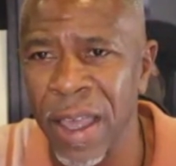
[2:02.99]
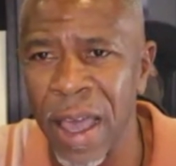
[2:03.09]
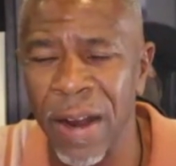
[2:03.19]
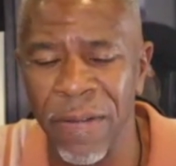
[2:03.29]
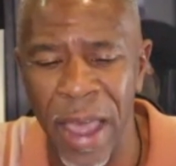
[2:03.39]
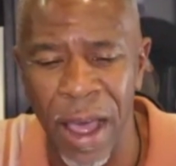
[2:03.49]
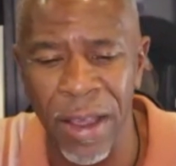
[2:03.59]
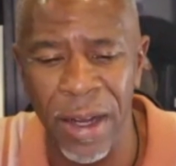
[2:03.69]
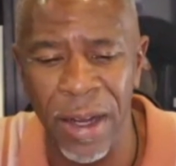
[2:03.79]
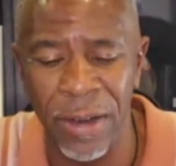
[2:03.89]
of
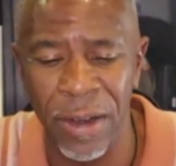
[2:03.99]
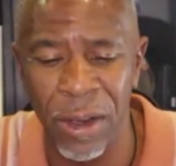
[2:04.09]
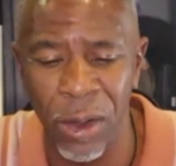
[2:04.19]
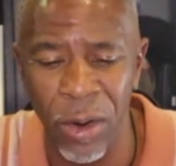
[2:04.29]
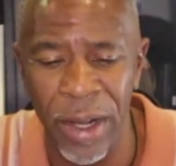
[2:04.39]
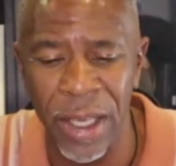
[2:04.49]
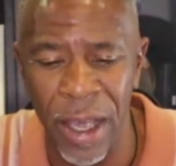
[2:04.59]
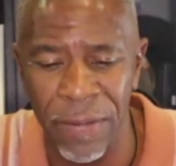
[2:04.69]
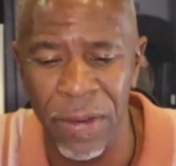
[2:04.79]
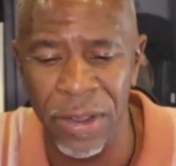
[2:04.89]
valiant and glorious
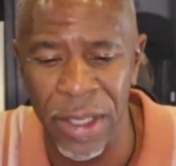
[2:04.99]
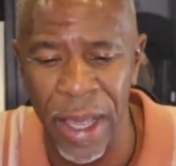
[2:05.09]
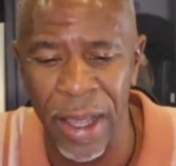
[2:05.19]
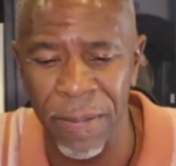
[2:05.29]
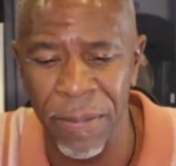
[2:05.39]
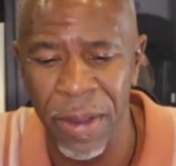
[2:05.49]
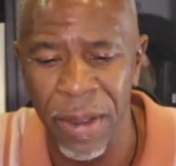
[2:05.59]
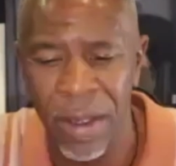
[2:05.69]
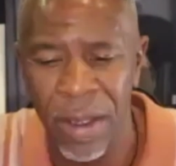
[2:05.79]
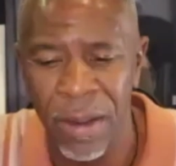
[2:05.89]
efforts that
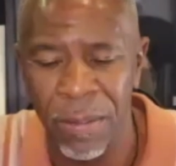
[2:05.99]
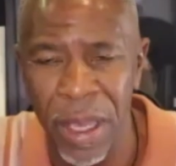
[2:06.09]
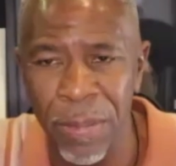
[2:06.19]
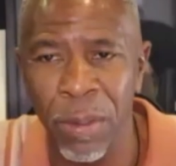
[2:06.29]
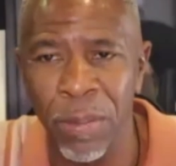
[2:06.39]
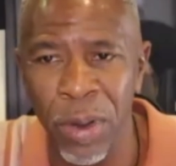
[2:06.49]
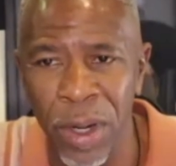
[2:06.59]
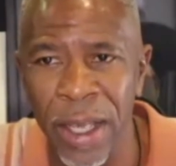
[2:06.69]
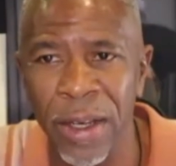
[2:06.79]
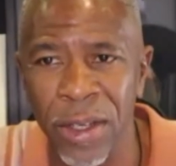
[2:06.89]
people put
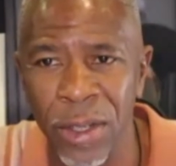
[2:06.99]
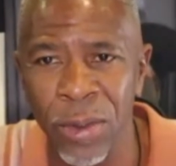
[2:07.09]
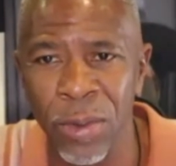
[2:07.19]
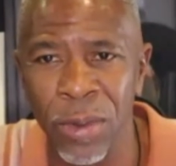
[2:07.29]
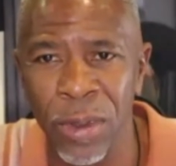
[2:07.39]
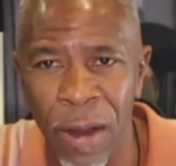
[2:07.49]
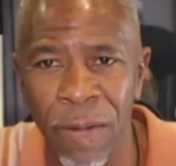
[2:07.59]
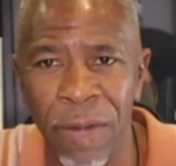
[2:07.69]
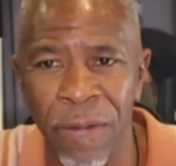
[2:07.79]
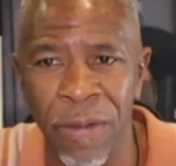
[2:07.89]
in to love
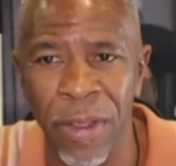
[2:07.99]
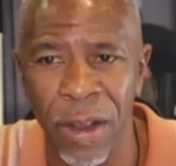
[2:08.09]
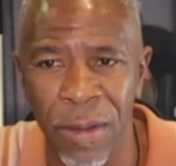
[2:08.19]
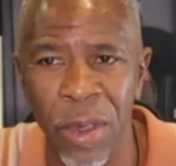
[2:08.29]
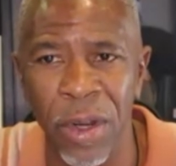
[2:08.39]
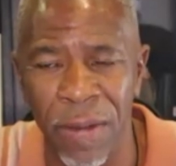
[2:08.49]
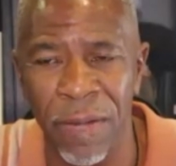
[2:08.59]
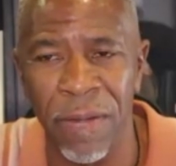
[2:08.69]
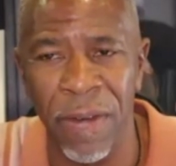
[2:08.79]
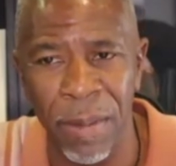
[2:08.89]
their community and
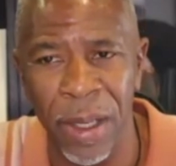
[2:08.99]
family.